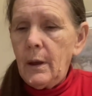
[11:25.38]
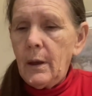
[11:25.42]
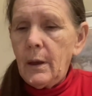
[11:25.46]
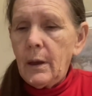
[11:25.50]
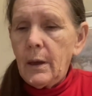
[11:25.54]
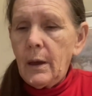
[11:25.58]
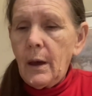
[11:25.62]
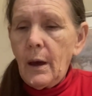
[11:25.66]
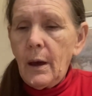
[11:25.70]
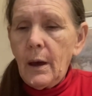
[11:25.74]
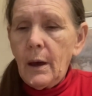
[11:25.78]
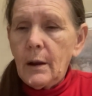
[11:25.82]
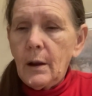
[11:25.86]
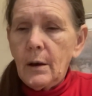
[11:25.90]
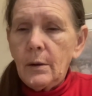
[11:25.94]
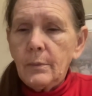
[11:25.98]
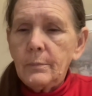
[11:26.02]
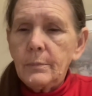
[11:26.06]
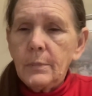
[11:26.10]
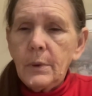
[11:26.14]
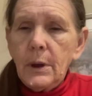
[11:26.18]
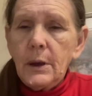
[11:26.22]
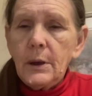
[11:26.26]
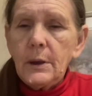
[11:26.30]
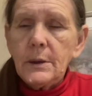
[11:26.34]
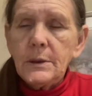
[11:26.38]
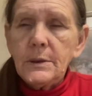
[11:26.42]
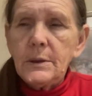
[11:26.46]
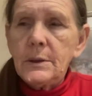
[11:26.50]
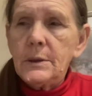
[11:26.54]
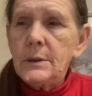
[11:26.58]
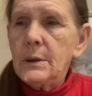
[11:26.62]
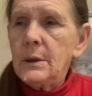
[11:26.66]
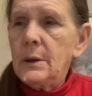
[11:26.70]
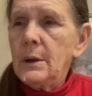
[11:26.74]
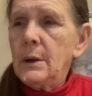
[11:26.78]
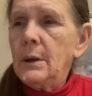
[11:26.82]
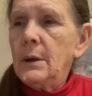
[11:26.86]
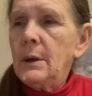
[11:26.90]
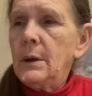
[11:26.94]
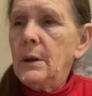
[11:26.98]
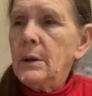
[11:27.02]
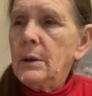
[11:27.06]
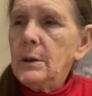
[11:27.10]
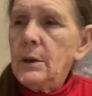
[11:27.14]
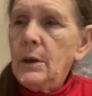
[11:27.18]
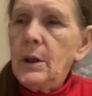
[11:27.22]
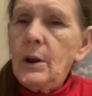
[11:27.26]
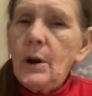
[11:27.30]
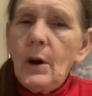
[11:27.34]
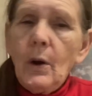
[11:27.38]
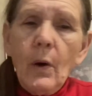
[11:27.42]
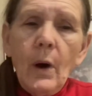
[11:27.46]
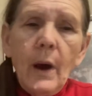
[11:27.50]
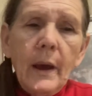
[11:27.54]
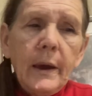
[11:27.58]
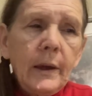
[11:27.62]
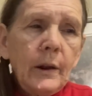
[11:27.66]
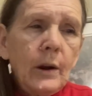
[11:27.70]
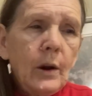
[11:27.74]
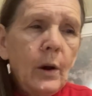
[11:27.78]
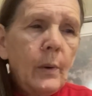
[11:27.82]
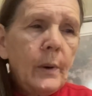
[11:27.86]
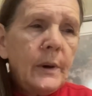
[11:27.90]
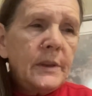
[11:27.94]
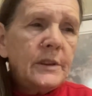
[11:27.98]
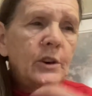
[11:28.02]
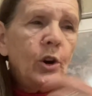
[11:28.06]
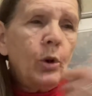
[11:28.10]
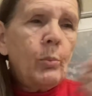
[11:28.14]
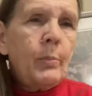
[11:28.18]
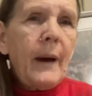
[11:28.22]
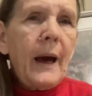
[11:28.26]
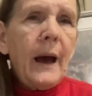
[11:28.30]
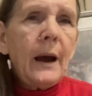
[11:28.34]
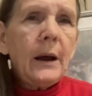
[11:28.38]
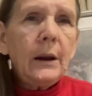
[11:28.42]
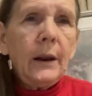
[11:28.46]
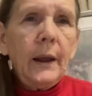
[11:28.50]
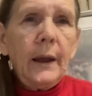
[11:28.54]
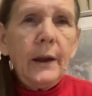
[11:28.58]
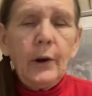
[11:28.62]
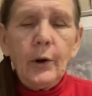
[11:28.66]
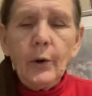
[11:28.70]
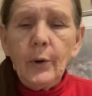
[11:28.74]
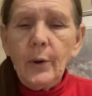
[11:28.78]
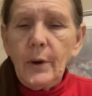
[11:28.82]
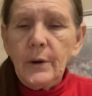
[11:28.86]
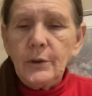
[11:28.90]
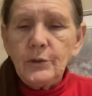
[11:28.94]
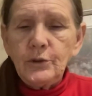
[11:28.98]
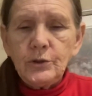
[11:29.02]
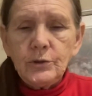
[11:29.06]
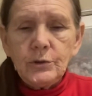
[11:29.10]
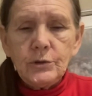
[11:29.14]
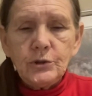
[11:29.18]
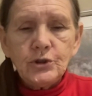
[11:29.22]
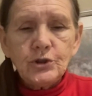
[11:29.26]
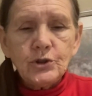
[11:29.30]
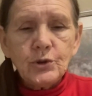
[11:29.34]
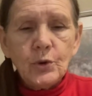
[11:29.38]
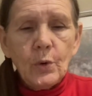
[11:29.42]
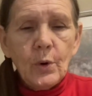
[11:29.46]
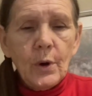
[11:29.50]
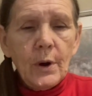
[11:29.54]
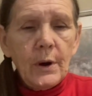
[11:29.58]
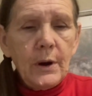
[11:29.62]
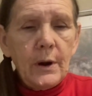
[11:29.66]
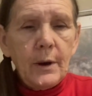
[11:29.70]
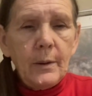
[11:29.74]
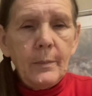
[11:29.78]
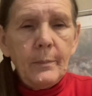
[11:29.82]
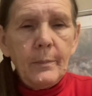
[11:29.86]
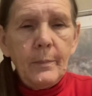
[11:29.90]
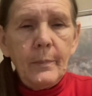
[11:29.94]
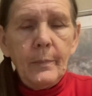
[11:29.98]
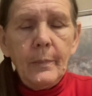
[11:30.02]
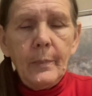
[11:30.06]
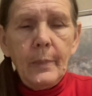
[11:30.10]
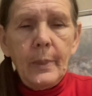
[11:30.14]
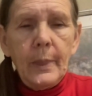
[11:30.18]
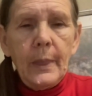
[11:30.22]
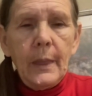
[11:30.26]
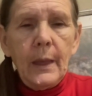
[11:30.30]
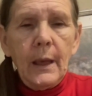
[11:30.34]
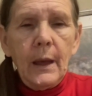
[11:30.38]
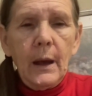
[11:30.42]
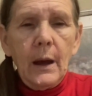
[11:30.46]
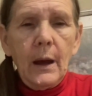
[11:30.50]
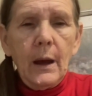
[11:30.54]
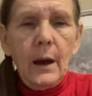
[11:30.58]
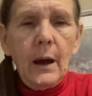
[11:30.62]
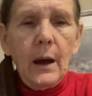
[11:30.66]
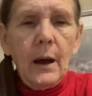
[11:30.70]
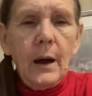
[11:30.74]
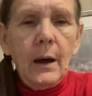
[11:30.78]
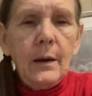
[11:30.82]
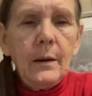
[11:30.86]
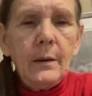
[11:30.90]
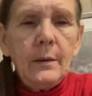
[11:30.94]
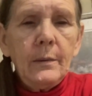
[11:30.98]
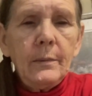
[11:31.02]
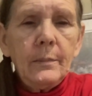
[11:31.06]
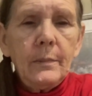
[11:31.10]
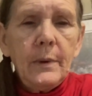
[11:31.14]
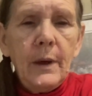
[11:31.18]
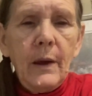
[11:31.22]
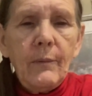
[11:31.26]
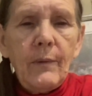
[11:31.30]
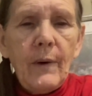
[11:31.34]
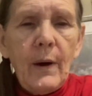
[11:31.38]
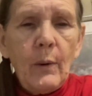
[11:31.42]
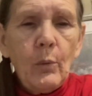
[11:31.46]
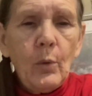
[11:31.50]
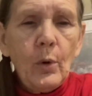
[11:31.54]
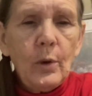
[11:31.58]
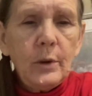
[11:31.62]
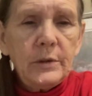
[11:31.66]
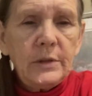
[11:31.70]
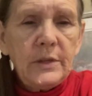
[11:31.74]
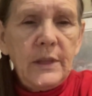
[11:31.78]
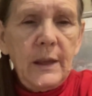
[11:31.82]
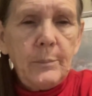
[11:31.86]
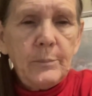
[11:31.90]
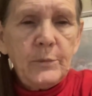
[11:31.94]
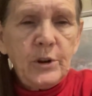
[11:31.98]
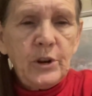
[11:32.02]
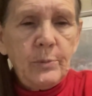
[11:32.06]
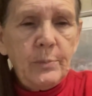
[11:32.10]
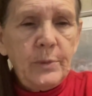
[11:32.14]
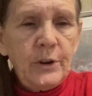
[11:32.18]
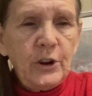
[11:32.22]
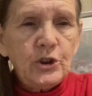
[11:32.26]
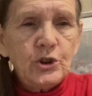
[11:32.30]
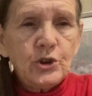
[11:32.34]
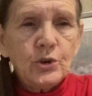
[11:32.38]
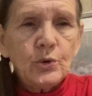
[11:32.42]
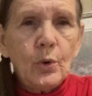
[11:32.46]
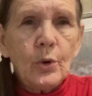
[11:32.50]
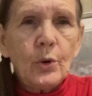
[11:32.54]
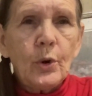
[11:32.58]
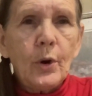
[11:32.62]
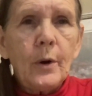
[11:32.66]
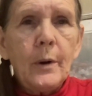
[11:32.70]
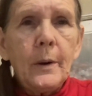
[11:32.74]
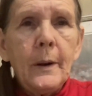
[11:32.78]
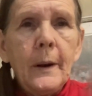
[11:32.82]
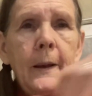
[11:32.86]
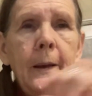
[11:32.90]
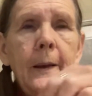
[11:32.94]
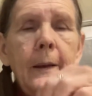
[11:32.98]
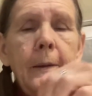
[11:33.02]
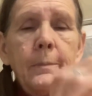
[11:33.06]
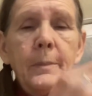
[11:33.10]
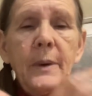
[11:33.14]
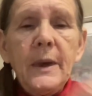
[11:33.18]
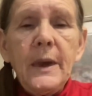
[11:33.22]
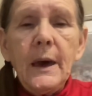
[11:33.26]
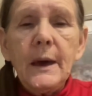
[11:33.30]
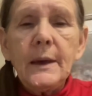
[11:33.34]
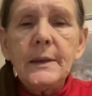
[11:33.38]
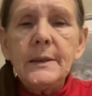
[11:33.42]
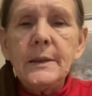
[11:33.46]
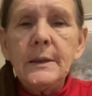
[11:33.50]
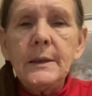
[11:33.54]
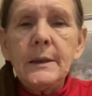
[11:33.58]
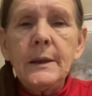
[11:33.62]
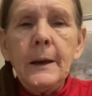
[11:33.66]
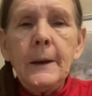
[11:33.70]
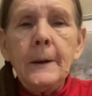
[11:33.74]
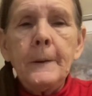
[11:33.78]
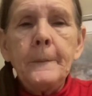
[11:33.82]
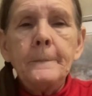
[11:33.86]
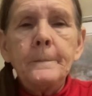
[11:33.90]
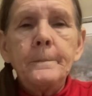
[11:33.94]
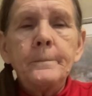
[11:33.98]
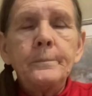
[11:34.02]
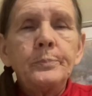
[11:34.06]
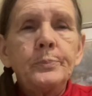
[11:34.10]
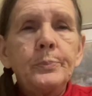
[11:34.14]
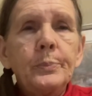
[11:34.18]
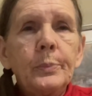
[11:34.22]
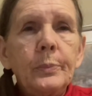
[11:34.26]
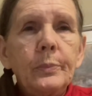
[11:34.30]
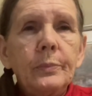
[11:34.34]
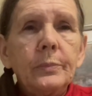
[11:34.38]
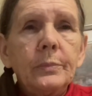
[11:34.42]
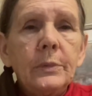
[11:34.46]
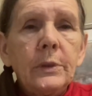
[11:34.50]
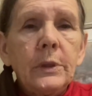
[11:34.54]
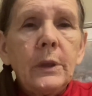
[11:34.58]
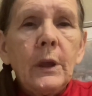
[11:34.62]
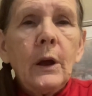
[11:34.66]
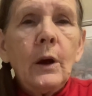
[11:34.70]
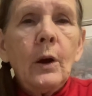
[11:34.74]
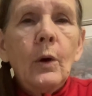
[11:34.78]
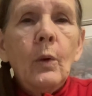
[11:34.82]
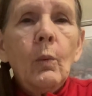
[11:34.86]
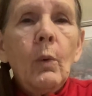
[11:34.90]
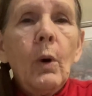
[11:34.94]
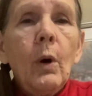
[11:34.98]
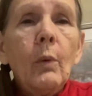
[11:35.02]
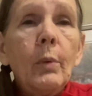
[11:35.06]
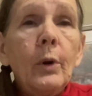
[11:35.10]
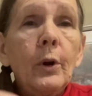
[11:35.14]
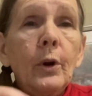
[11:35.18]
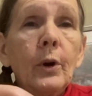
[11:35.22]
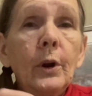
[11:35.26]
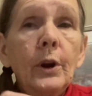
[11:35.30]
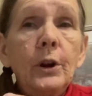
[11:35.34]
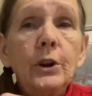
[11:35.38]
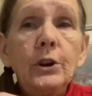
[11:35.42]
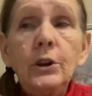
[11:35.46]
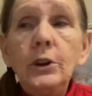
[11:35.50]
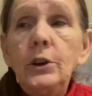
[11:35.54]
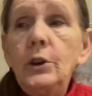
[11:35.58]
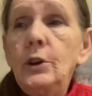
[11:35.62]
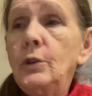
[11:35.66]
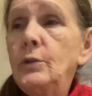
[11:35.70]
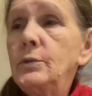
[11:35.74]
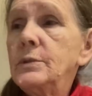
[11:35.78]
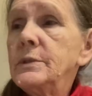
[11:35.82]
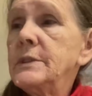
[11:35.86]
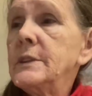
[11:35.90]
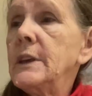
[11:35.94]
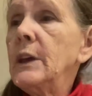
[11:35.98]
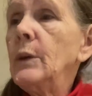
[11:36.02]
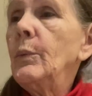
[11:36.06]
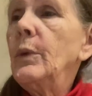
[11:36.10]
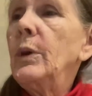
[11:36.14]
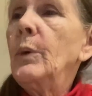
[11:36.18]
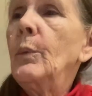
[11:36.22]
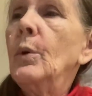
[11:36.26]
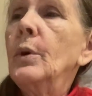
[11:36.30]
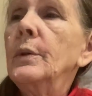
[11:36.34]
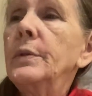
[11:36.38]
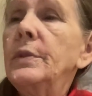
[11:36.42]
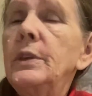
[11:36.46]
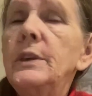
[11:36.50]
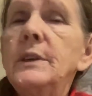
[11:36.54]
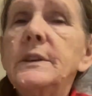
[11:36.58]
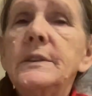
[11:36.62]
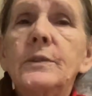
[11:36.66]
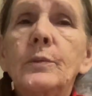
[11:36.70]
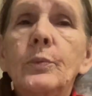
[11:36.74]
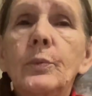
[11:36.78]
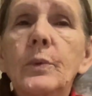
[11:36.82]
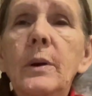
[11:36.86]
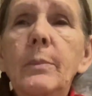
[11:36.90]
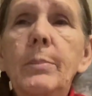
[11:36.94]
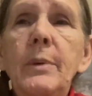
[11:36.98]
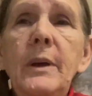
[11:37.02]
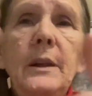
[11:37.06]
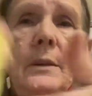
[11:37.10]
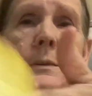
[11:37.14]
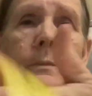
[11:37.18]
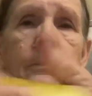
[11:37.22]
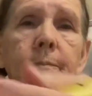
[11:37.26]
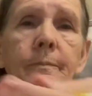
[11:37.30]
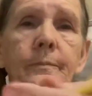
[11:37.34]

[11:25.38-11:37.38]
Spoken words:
cut them because, you know, I can always go back later and shorten them. If I want them to be shorter, because what we're going to do, see, we want this ribbon